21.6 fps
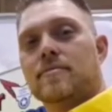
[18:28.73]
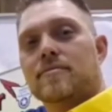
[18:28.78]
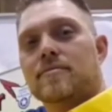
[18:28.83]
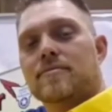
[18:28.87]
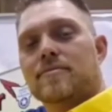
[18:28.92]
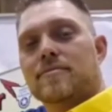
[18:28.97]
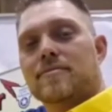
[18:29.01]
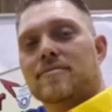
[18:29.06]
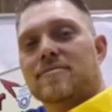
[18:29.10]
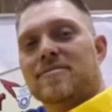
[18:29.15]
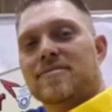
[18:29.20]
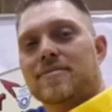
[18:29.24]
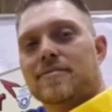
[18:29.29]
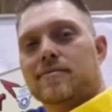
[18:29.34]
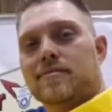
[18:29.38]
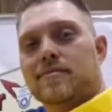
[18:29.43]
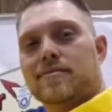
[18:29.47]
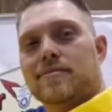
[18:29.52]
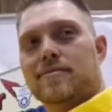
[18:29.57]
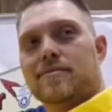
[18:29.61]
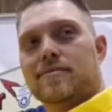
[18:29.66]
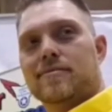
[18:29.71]

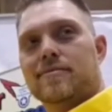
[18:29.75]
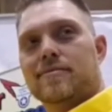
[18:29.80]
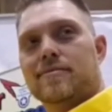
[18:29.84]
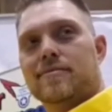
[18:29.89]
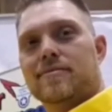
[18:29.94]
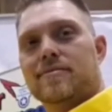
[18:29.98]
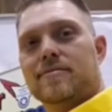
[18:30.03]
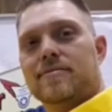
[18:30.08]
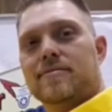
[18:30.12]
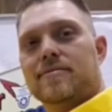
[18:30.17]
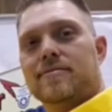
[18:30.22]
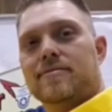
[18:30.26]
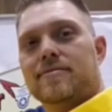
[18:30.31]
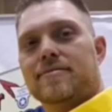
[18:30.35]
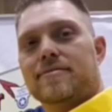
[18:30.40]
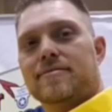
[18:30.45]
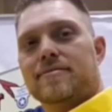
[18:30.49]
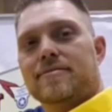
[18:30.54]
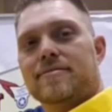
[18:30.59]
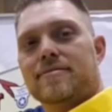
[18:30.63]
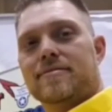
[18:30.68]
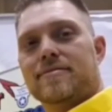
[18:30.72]

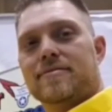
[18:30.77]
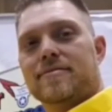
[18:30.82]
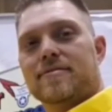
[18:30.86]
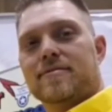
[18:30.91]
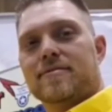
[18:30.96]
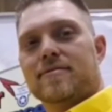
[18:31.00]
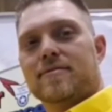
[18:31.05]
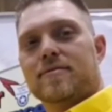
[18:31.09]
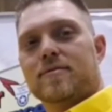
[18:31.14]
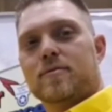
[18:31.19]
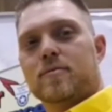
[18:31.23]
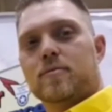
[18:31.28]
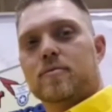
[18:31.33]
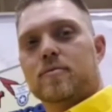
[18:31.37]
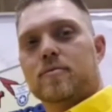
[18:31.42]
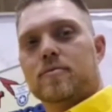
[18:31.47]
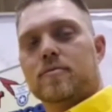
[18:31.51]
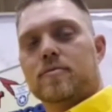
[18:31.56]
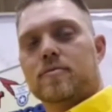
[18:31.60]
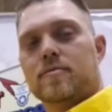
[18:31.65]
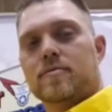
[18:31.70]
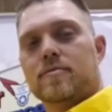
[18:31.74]

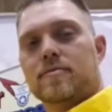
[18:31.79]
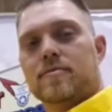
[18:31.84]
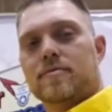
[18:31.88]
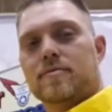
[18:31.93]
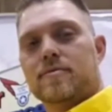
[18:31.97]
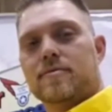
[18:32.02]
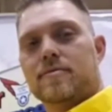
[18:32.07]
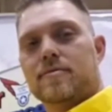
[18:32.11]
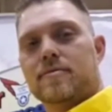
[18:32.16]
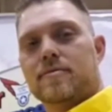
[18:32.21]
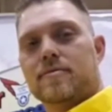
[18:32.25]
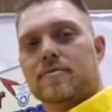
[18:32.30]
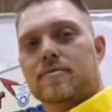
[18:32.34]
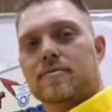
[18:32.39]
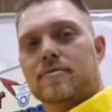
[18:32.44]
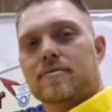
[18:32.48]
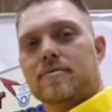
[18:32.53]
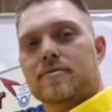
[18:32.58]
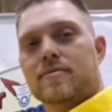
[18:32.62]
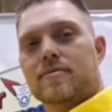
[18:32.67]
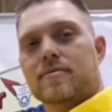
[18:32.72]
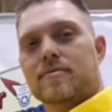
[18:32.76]

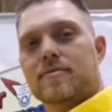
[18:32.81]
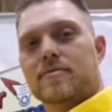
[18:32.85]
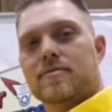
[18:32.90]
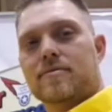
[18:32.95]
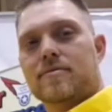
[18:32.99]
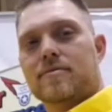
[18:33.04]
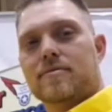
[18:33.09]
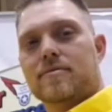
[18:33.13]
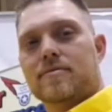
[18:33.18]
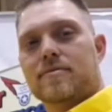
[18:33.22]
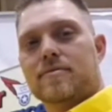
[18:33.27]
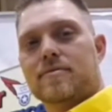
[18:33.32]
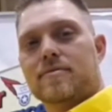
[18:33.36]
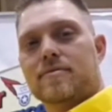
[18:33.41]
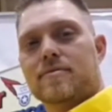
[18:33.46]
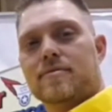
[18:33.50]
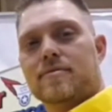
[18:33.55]
No words are spoken by the person on screen.